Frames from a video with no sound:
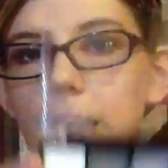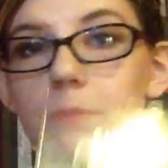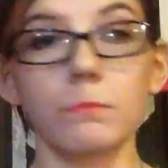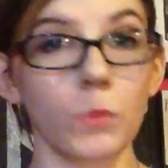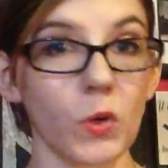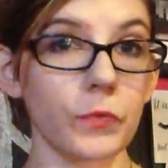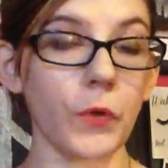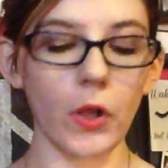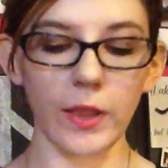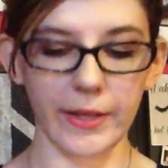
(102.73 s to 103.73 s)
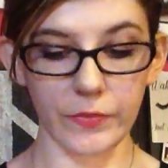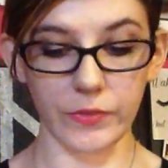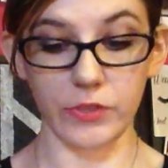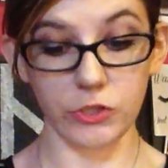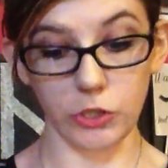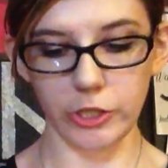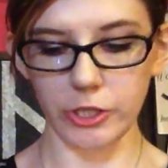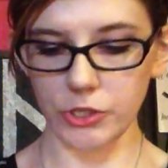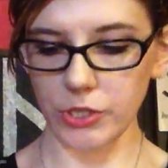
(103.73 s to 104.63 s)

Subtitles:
have more fallout than the darker